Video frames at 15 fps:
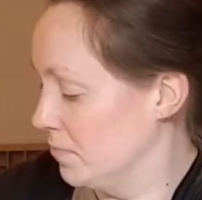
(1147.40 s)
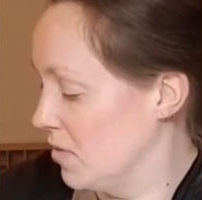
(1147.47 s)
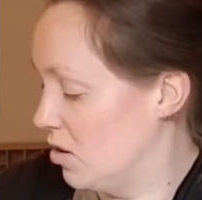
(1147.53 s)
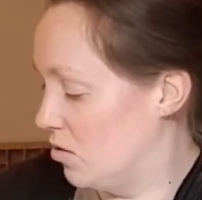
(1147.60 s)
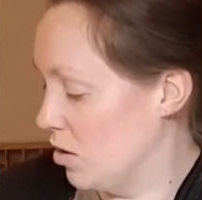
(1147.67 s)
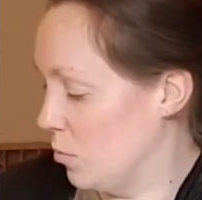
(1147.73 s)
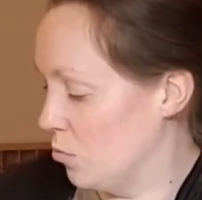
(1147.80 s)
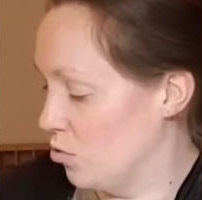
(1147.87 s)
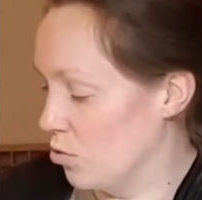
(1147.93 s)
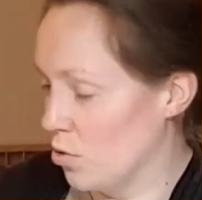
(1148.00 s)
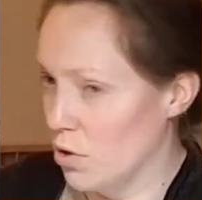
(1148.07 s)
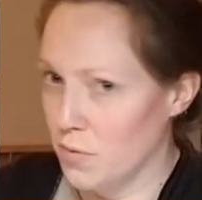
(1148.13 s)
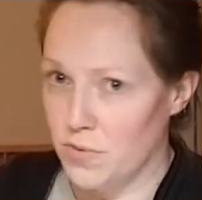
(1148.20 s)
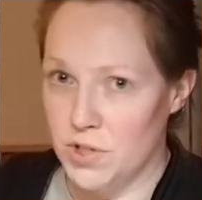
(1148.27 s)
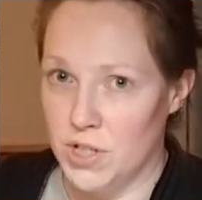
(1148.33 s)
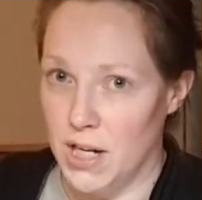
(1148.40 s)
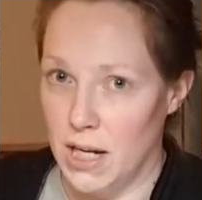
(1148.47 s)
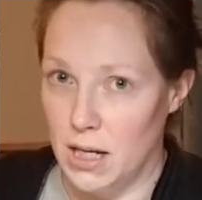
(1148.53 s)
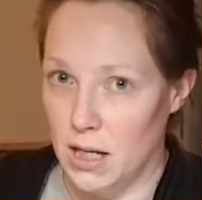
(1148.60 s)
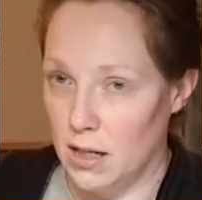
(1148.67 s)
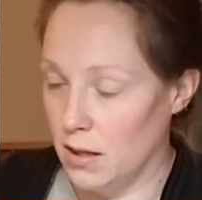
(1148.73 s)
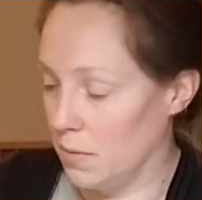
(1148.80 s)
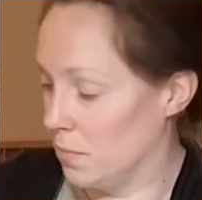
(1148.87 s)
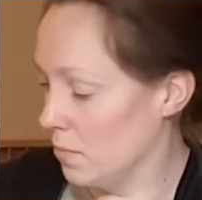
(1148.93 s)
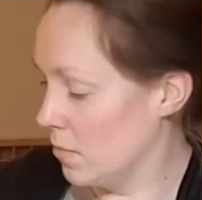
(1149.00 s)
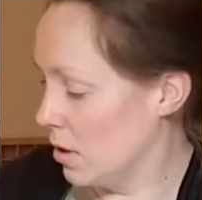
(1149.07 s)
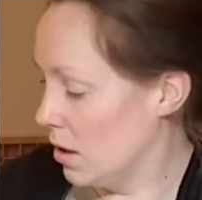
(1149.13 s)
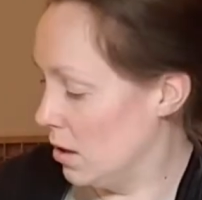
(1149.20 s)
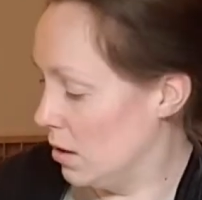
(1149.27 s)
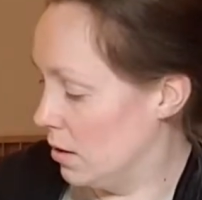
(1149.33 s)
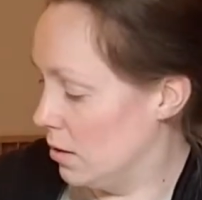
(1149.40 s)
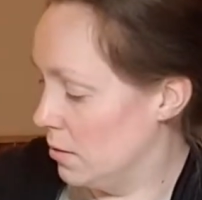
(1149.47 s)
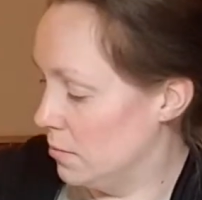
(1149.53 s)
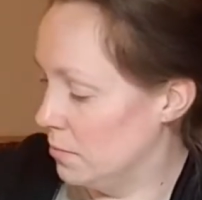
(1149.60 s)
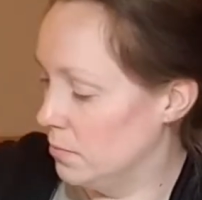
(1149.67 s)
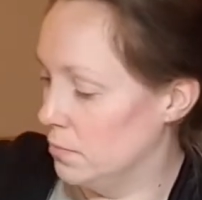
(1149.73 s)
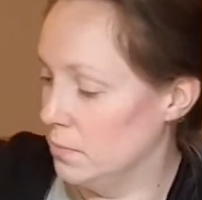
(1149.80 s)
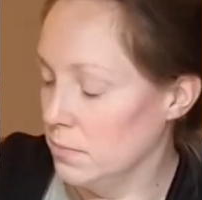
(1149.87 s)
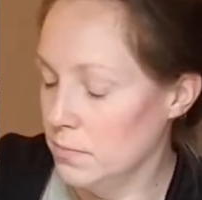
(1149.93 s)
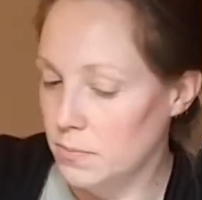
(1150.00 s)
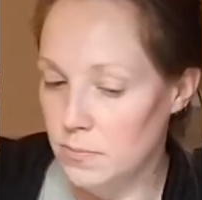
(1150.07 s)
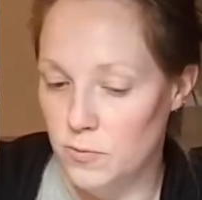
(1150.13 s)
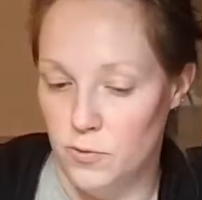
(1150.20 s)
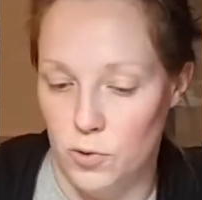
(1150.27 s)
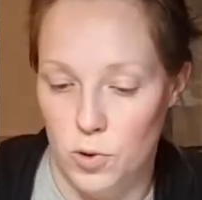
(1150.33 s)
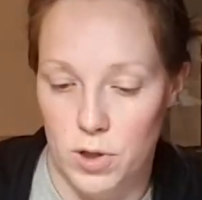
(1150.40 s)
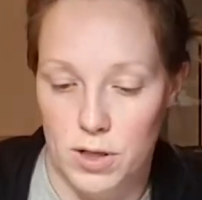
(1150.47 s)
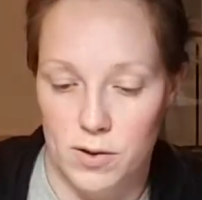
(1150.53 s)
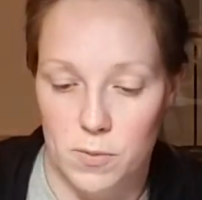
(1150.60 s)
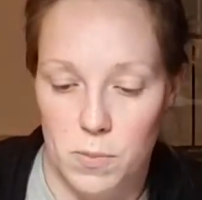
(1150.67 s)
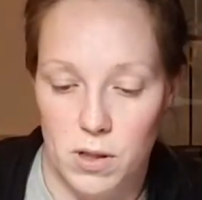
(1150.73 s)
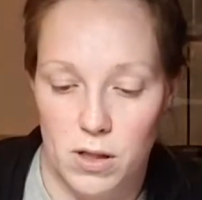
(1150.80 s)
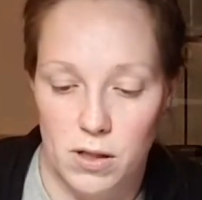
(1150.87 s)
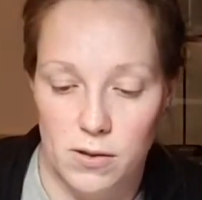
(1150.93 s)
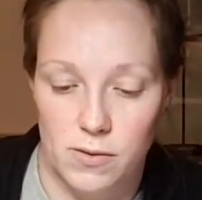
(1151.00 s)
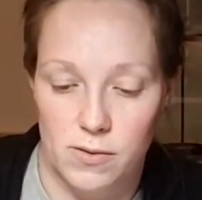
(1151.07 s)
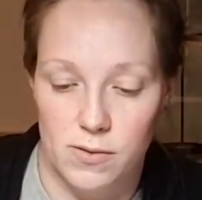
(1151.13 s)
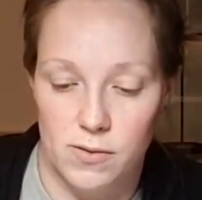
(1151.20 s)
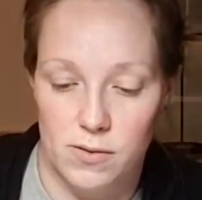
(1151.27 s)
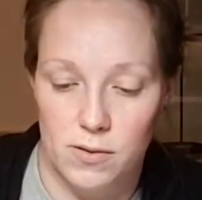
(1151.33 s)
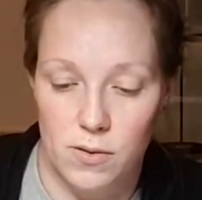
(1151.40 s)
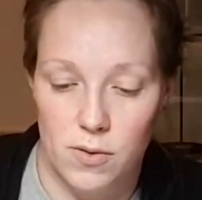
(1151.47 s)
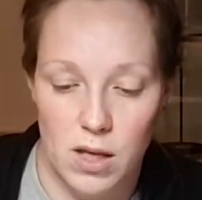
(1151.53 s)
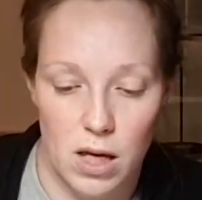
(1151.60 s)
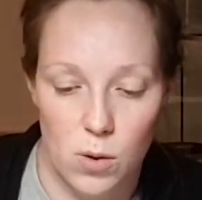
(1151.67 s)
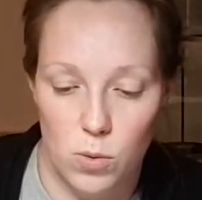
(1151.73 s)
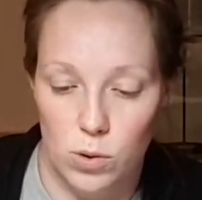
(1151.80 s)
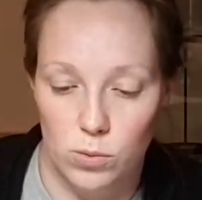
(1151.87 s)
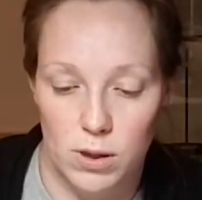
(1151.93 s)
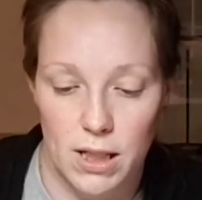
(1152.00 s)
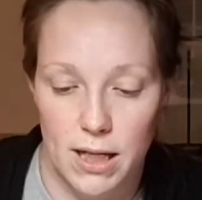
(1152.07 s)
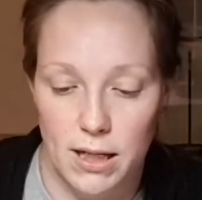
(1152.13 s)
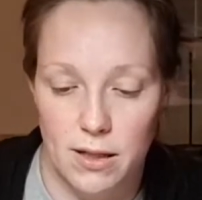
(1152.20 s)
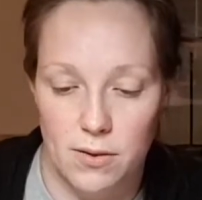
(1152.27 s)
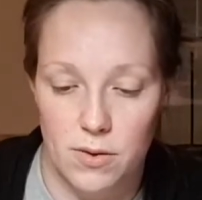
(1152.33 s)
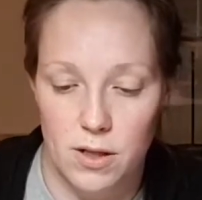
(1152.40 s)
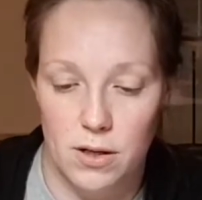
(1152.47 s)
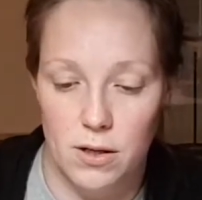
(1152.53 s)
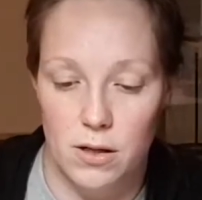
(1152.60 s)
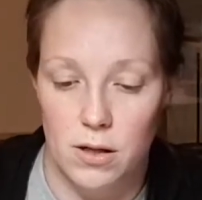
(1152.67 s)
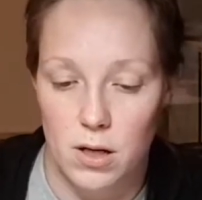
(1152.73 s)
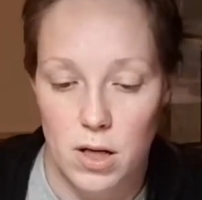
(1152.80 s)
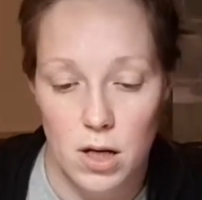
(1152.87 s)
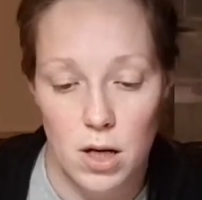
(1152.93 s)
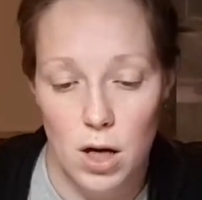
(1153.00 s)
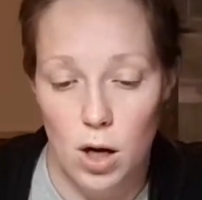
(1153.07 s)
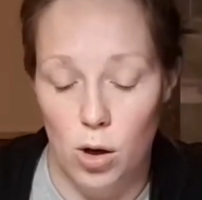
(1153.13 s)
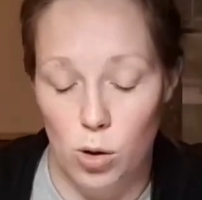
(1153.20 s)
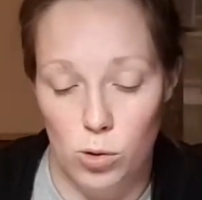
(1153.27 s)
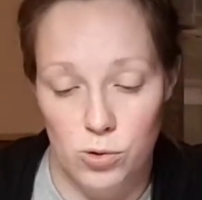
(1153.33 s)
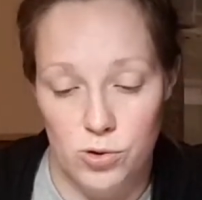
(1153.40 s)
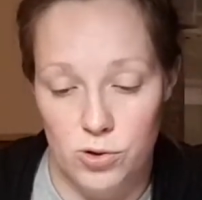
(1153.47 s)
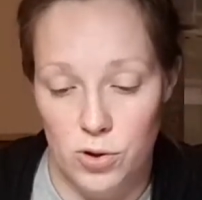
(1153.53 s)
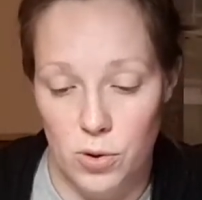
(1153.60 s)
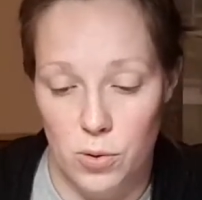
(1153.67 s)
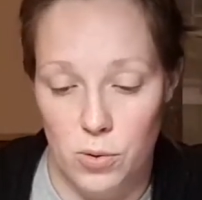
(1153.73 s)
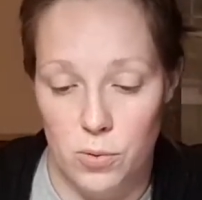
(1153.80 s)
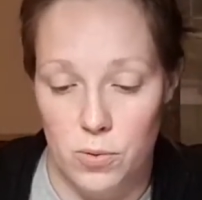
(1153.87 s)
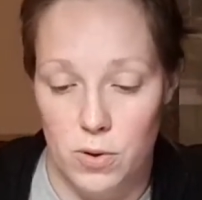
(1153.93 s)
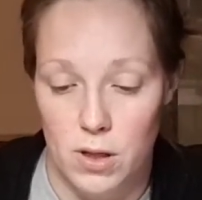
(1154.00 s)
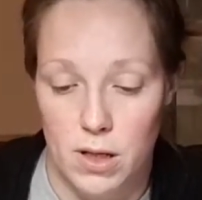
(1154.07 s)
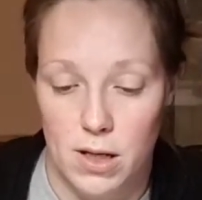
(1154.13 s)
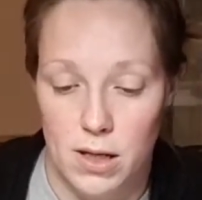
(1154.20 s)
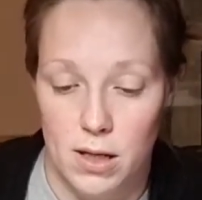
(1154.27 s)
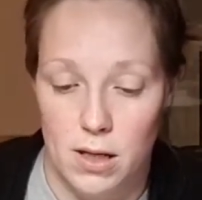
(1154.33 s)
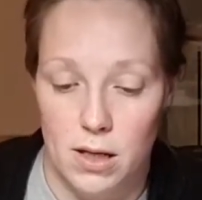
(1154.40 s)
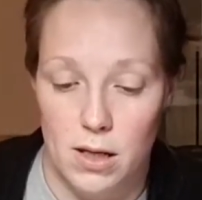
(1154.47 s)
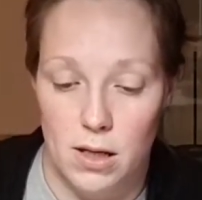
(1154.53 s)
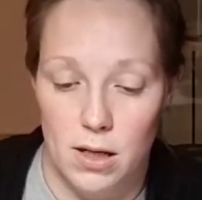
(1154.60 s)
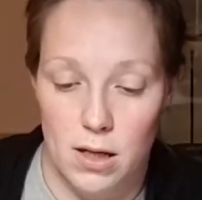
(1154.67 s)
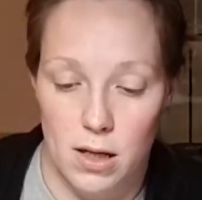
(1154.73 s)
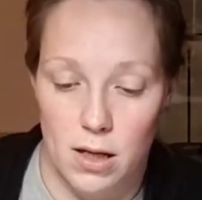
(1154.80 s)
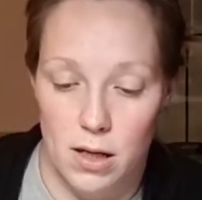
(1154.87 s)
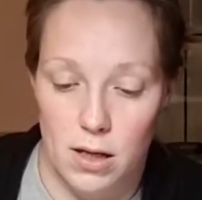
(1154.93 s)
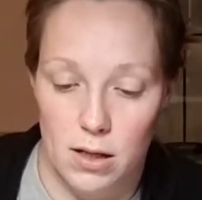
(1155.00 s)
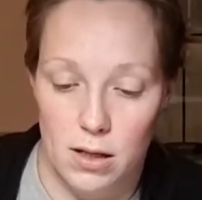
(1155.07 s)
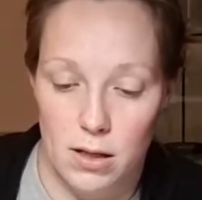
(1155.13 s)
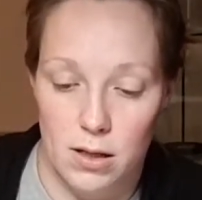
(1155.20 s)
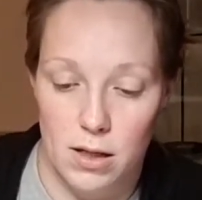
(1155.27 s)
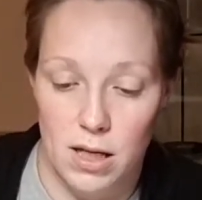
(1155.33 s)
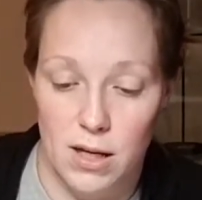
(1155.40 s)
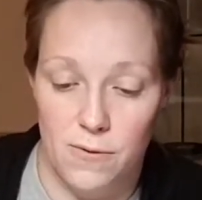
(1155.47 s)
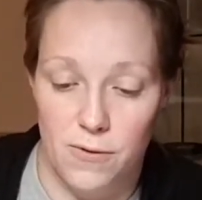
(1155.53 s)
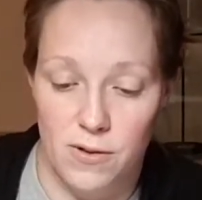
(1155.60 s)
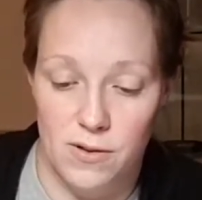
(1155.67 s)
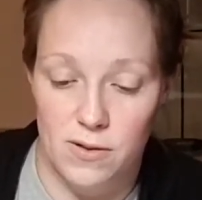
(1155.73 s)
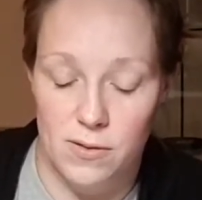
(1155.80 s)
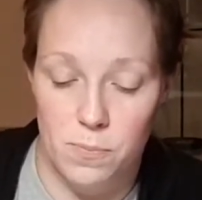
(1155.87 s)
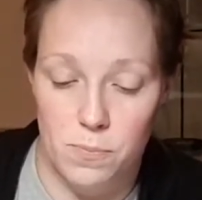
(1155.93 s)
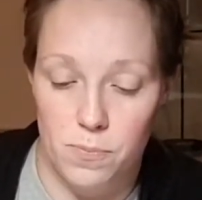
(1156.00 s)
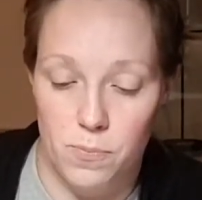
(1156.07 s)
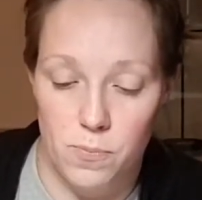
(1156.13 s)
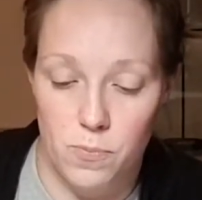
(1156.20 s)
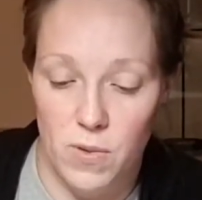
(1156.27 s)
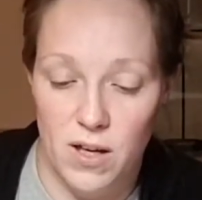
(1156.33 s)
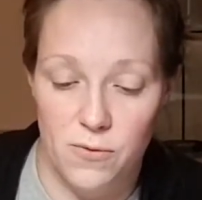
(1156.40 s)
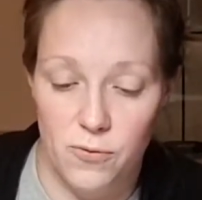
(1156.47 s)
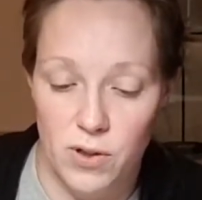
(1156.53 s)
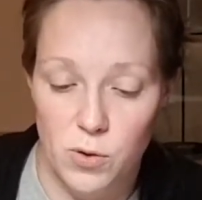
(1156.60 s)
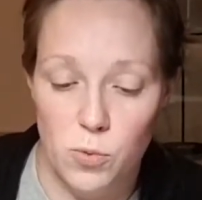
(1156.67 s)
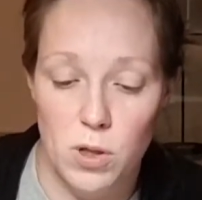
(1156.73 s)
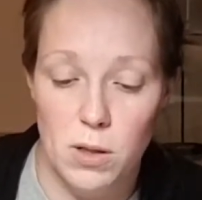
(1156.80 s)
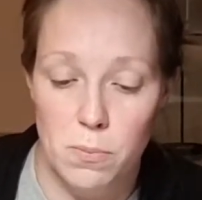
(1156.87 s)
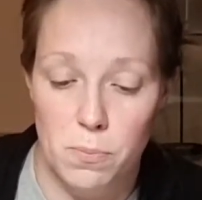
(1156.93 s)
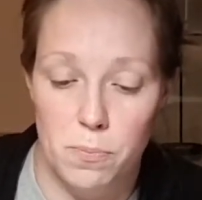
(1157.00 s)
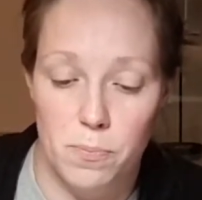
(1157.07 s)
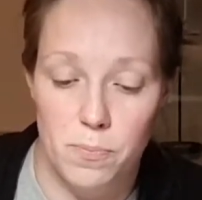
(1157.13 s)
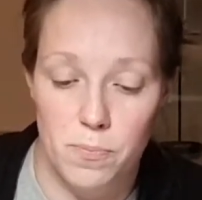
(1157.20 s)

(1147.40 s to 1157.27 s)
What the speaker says: some sort of shading for it, because they won't like it there. Also, if it will